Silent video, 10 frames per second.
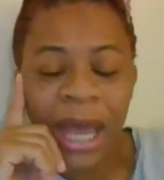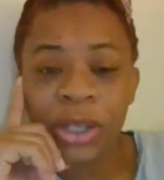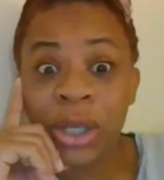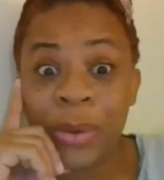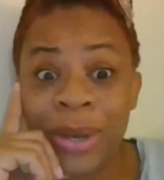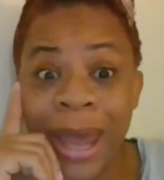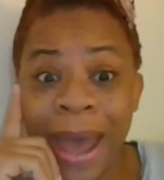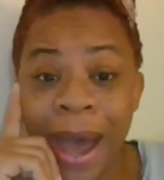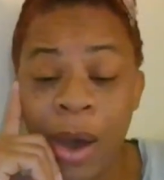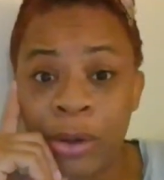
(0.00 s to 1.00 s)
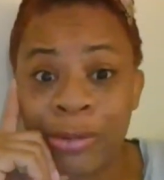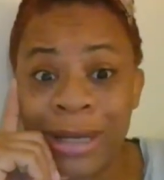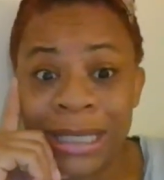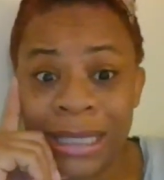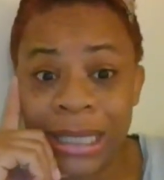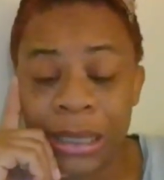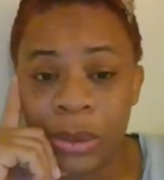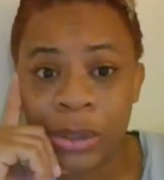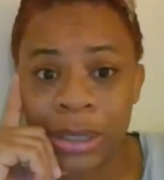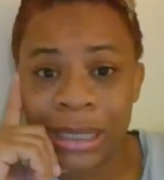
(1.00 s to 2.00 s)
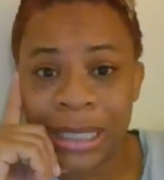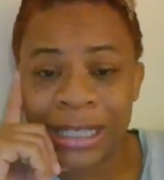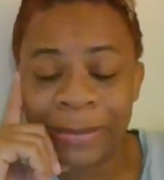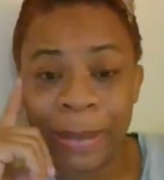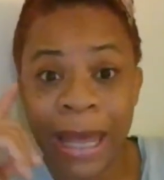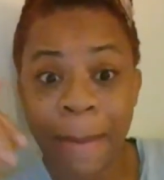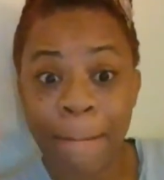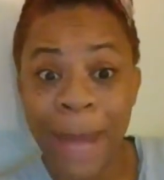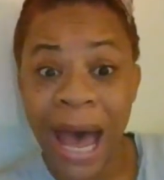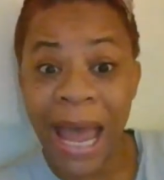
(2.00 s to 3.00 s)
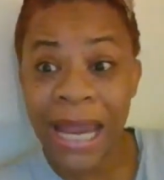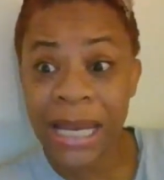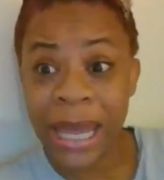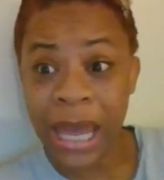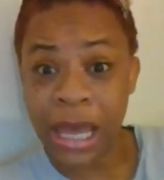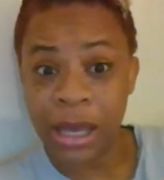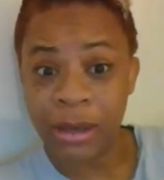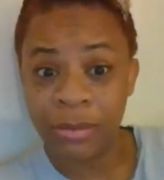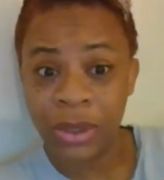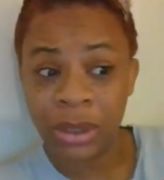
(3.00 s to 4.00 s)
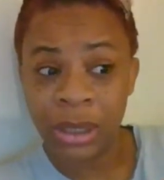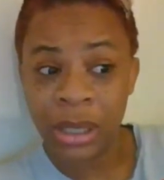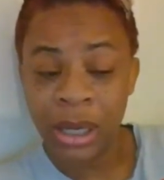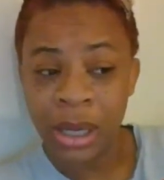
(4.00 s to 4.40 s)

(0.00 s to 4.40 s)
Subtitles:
And so now Lou Chrissy is playing mind games